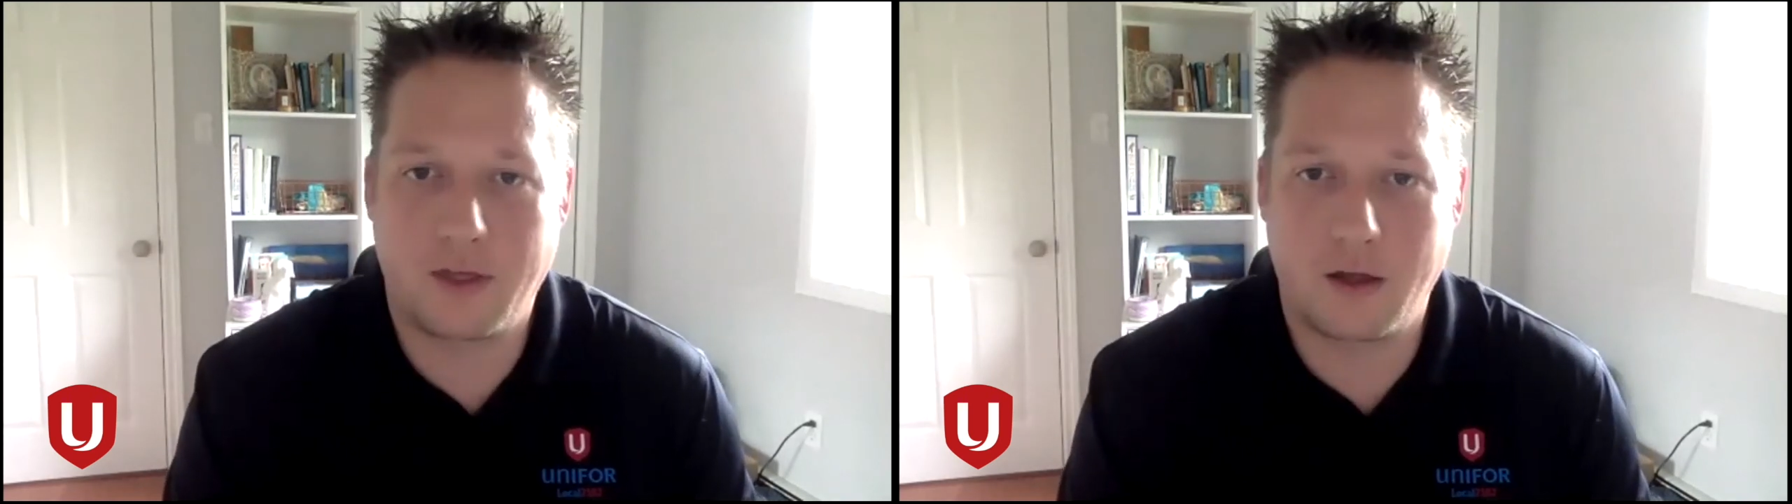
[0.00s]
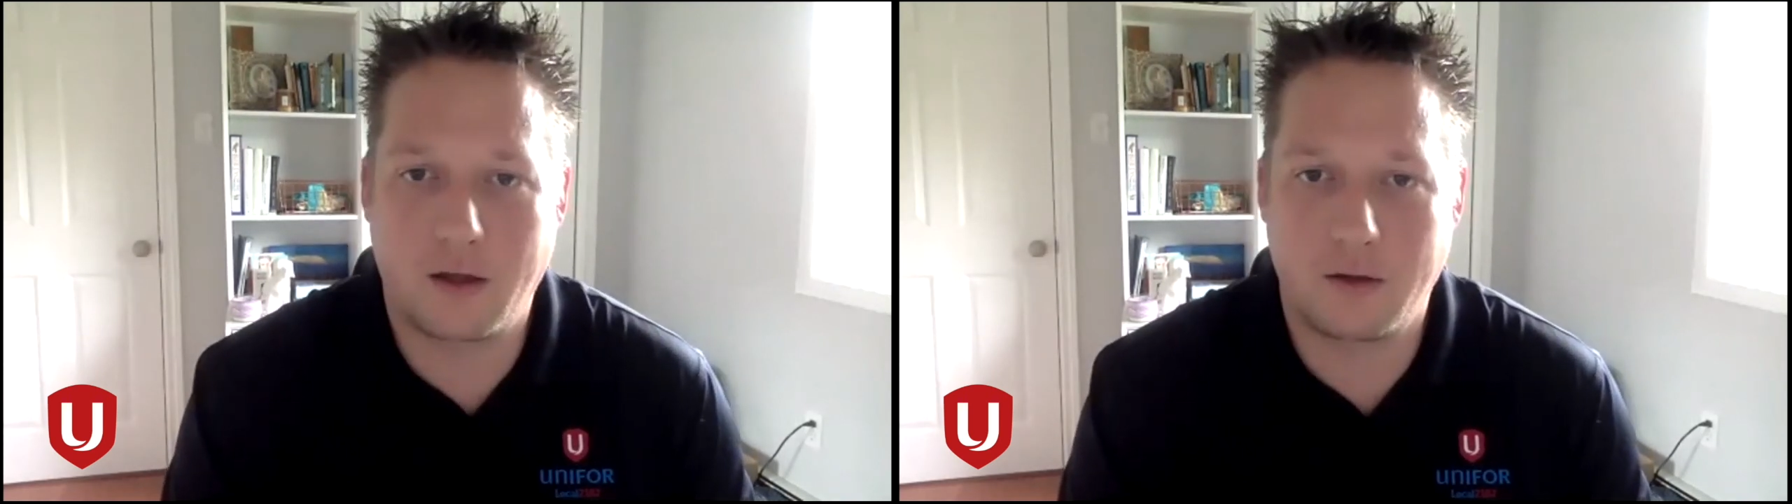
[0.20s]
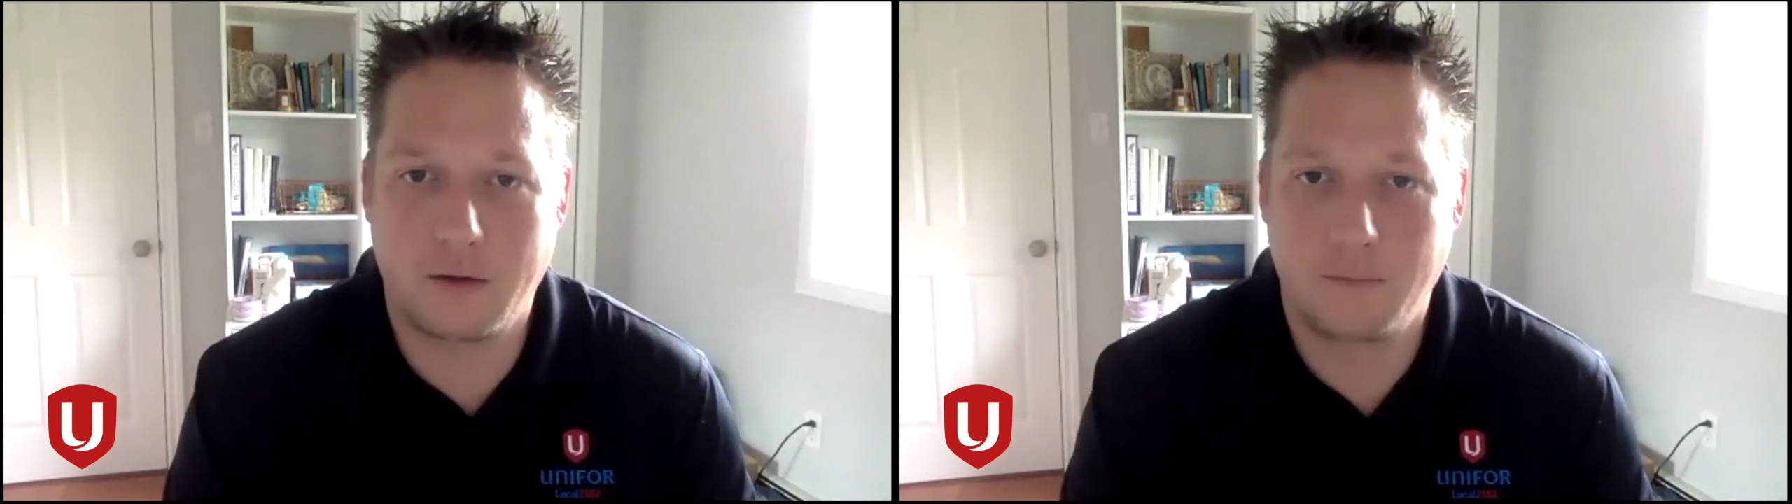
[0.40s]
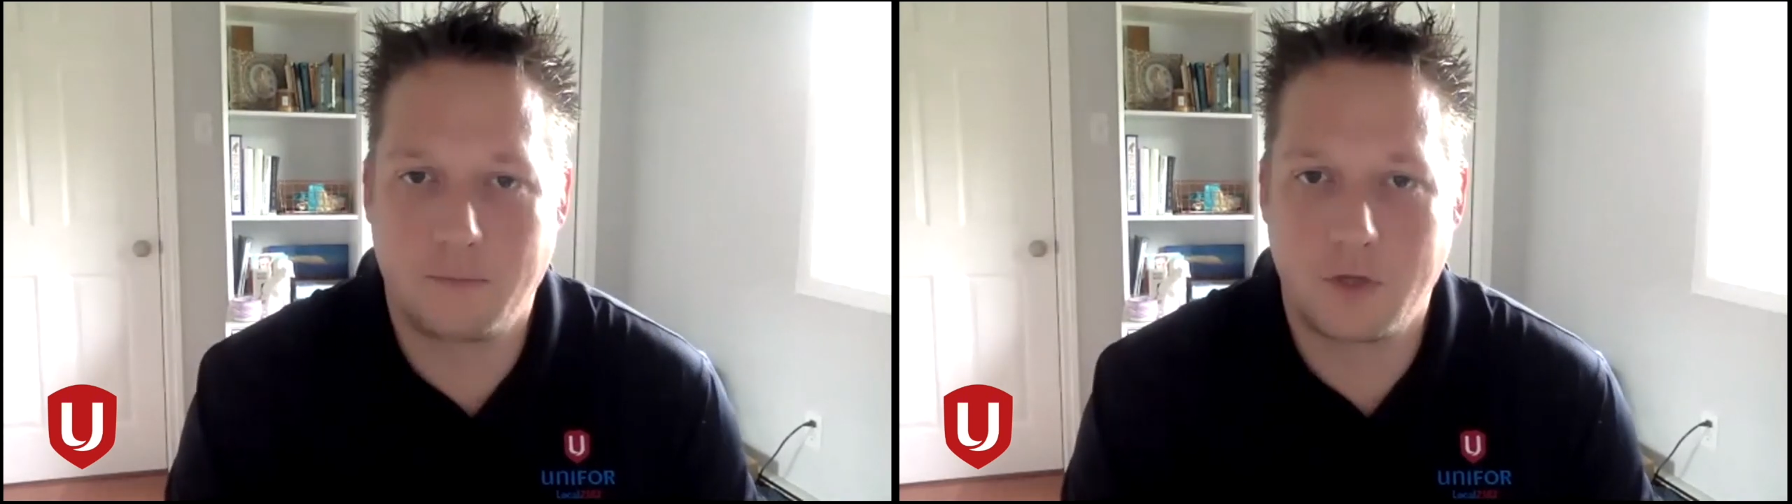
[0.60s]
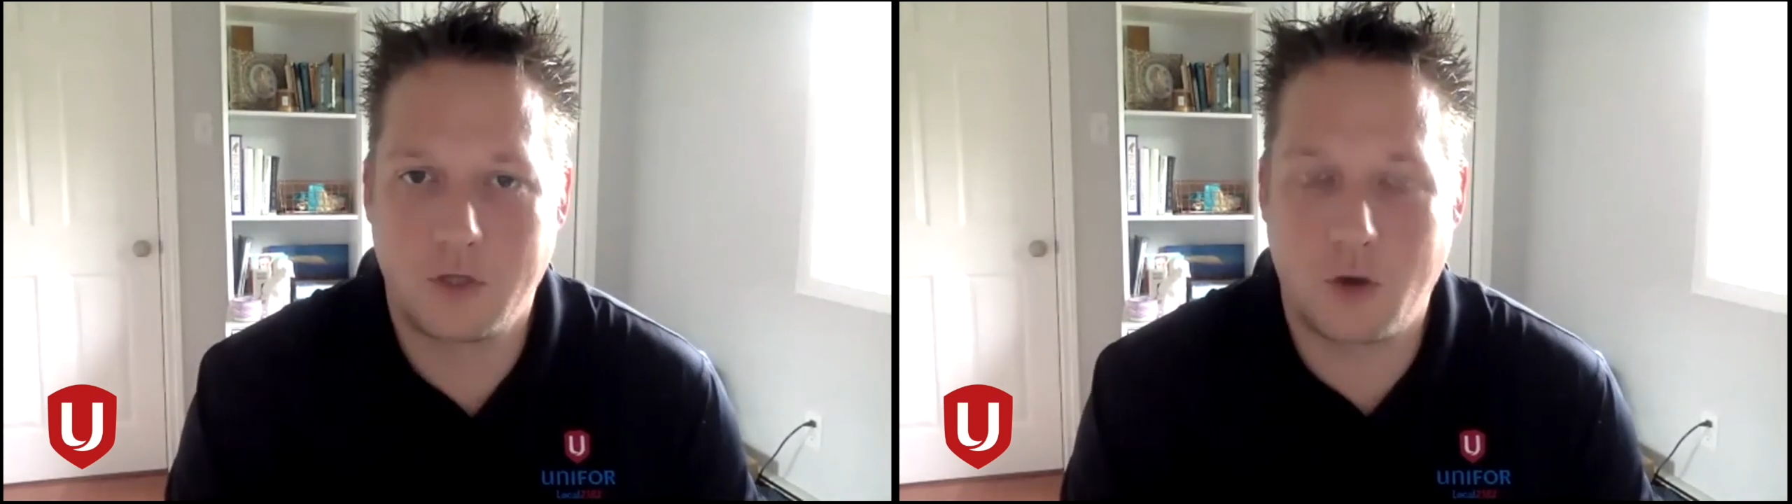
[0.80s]

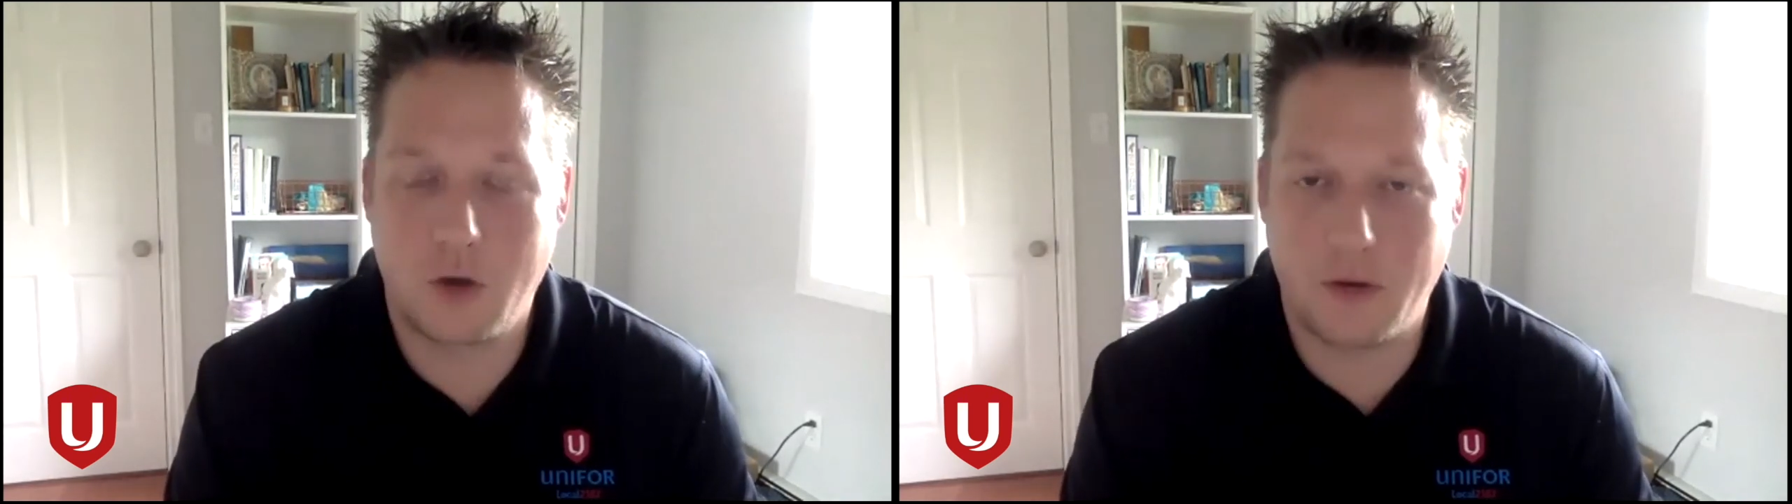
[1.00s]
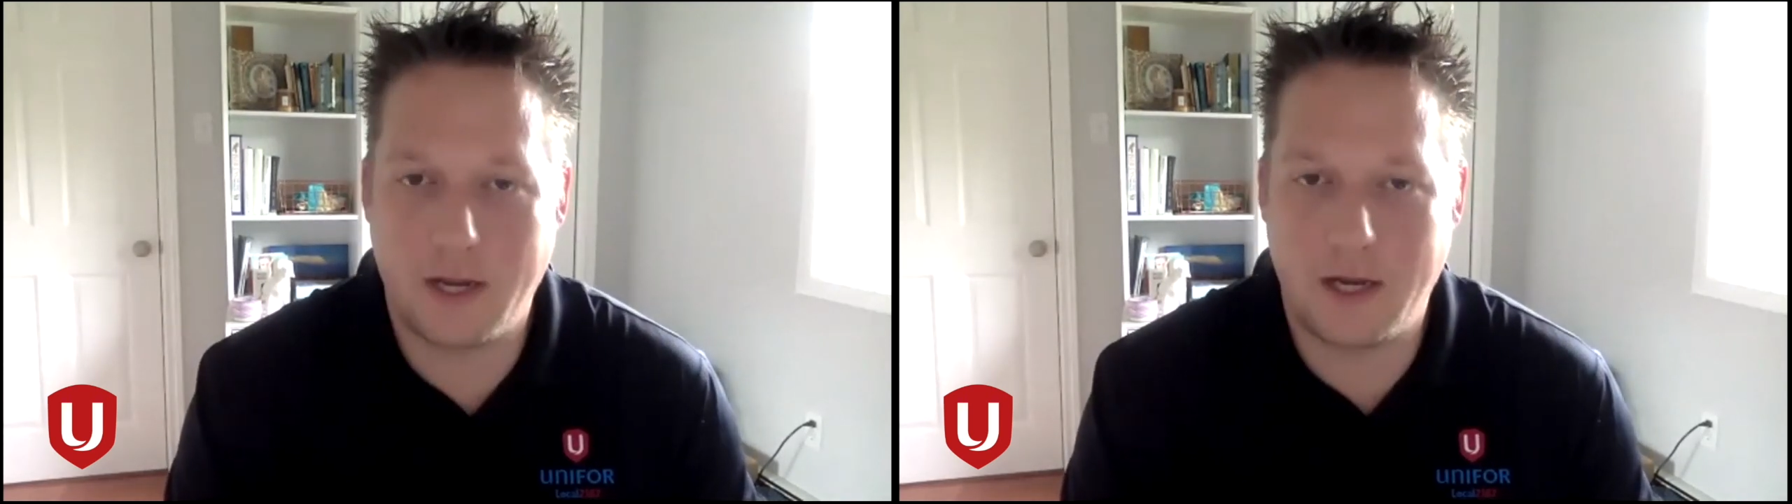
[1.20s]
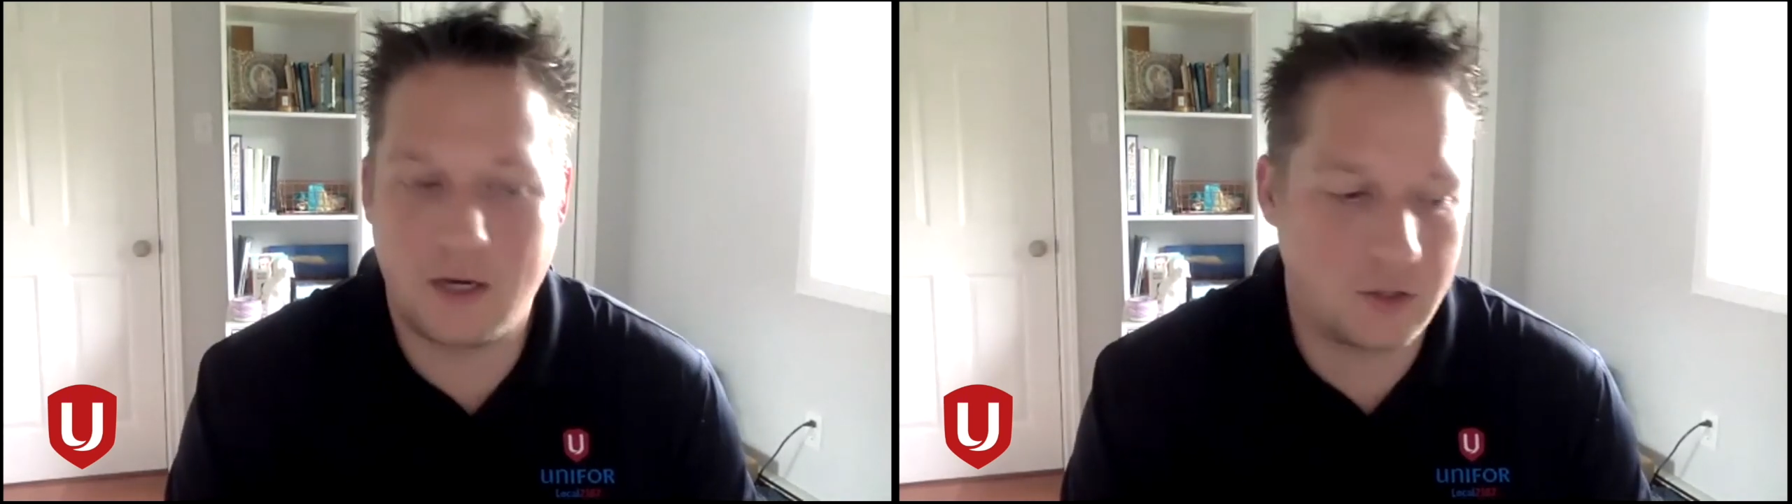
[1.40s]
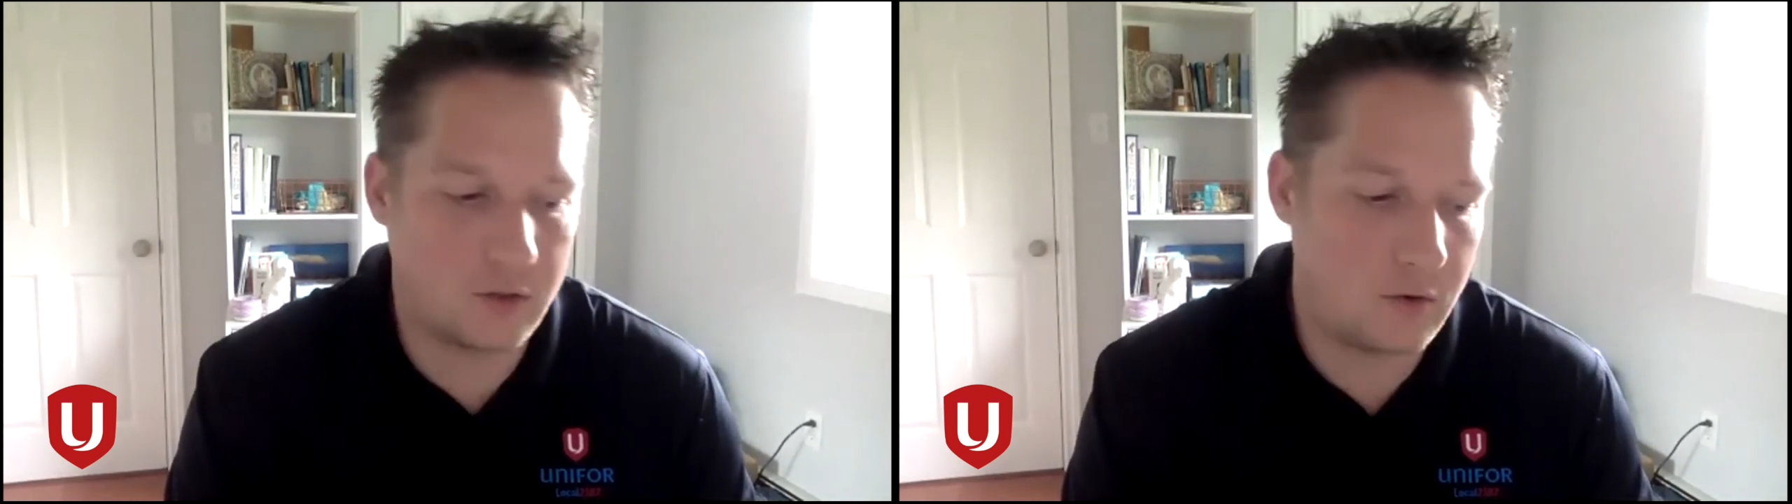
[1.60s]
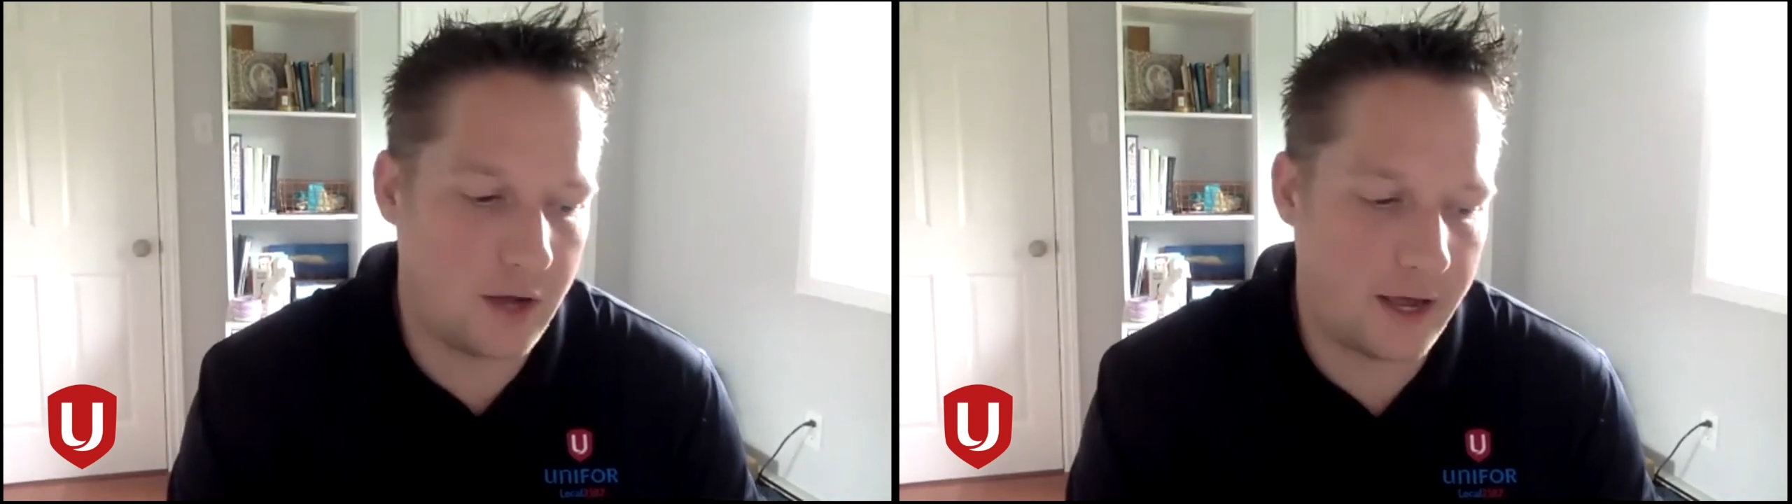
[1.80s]
2182